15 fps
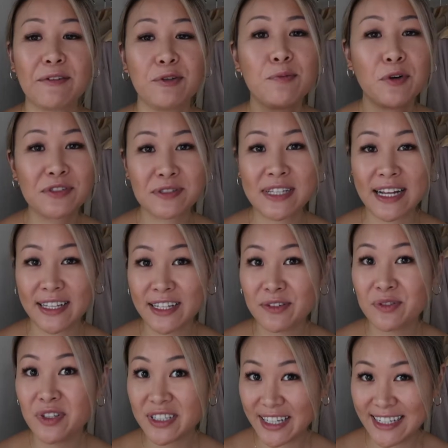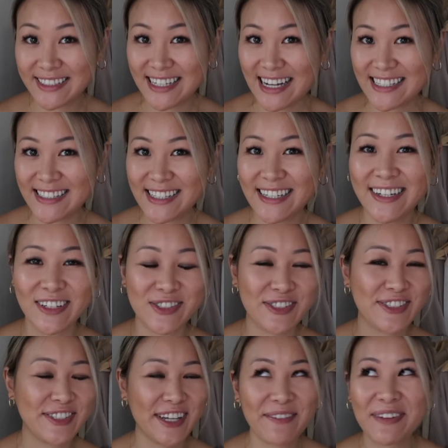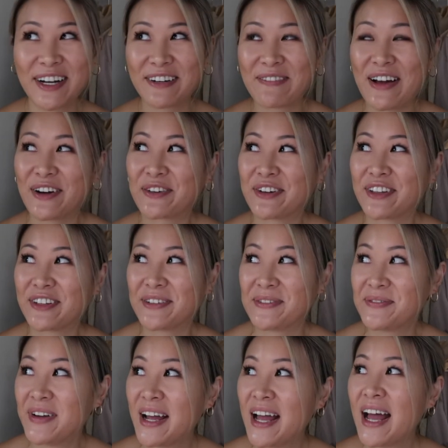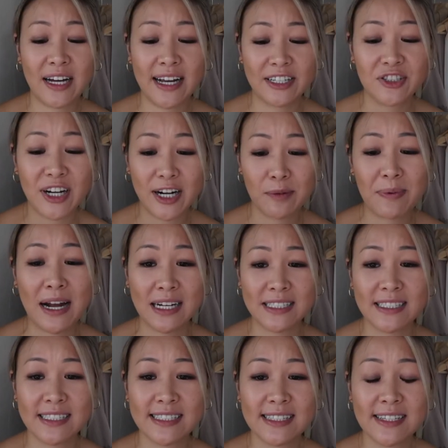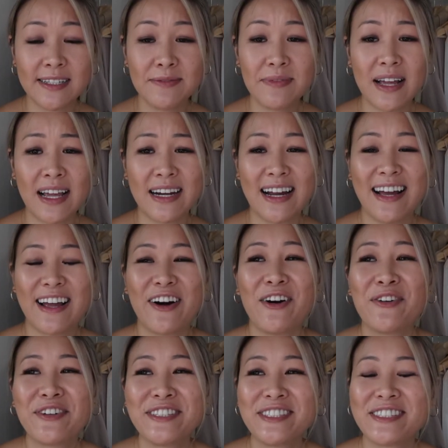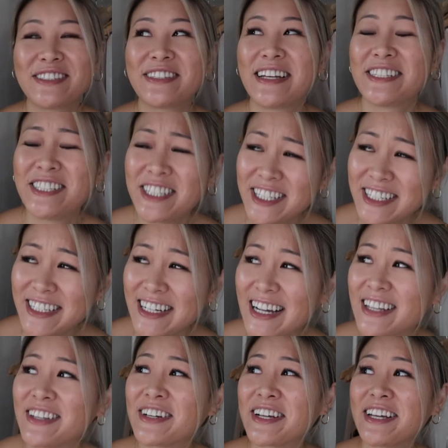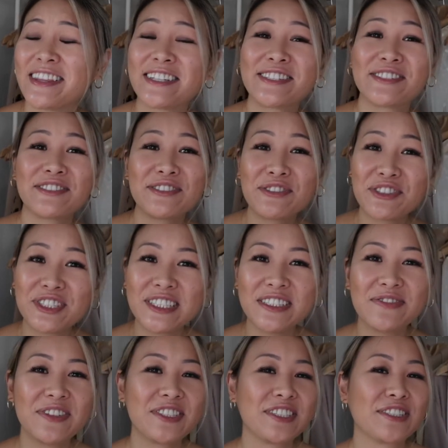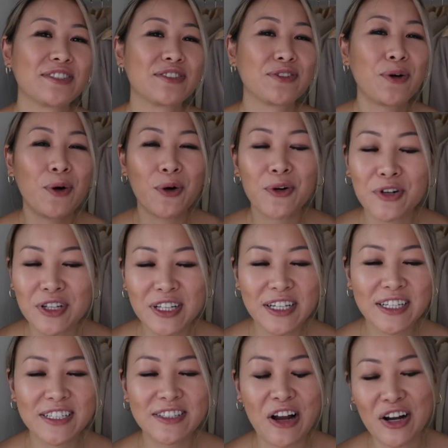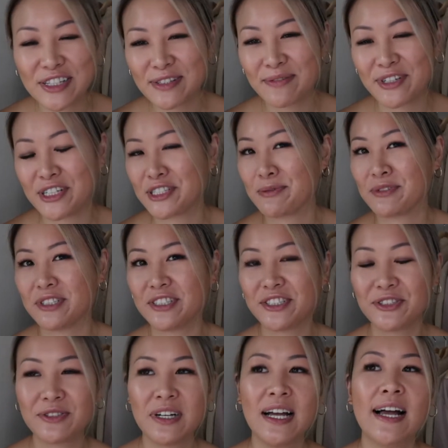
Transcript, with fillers: You most likely will get tested on some kind of algorithm. I try to practice them and I always cheat and look at the solution, which is totally not something you're supposed to do.